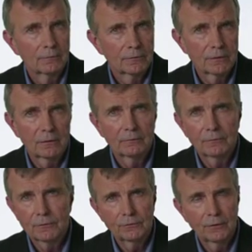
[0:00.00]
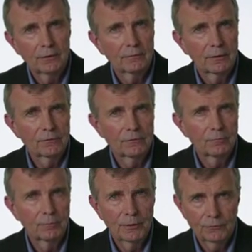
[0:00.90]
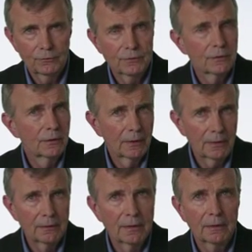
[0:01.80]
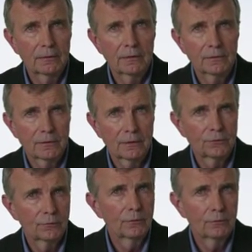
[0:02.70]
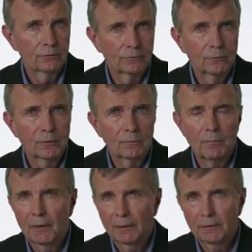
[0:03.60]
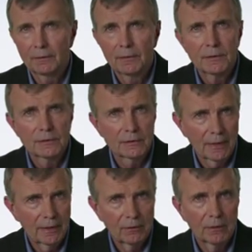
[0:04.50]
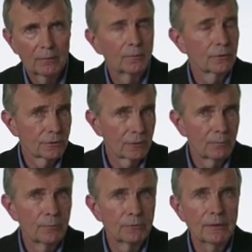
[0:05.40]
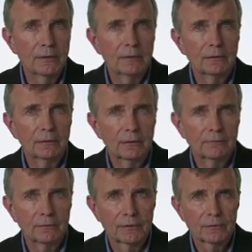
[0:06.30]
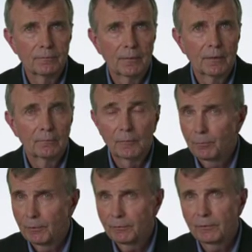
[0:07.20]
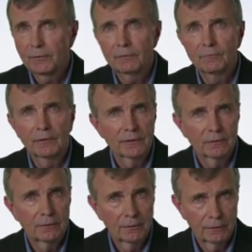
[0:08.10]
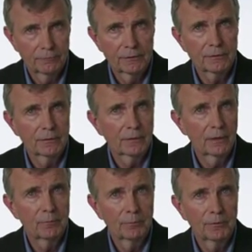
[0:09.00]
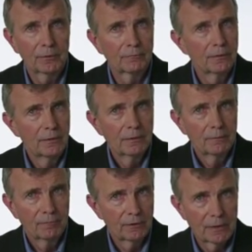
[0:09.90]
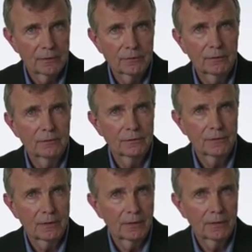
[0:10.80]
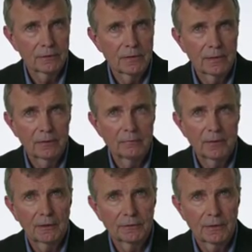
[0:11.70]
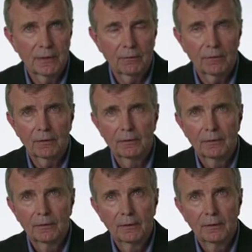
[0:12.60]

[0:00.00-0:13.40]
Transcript: The result was a generation of pitchers in the late 19th century who threw with modern sidearm or submarine deliveries. But both of these deliveries are capable of velocities as high as 90 miles an hour.